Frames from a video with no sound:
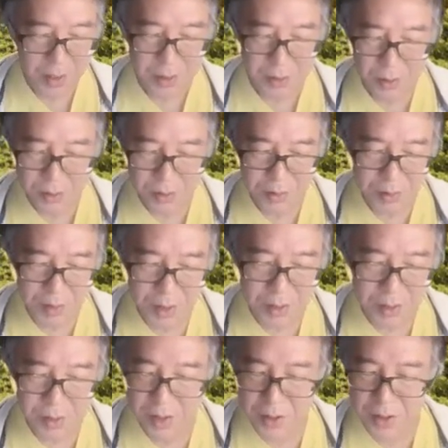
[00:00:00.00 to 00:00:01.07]
So write
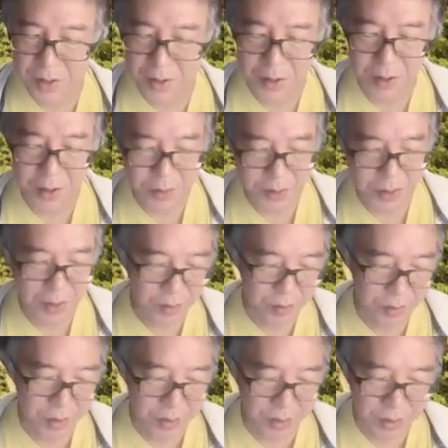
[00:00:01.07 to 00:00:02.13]
this innocent
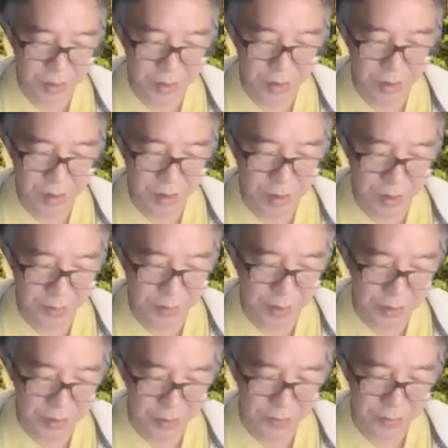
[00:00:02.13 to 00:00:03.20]
relation in the
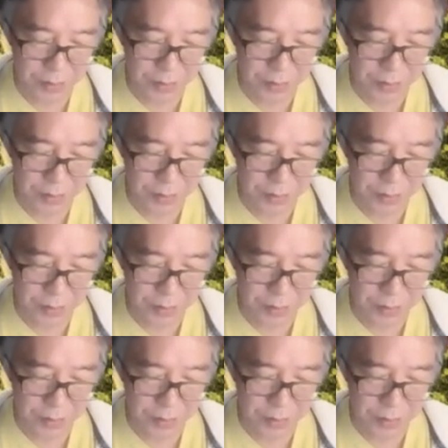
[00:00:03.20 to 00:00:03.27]
vector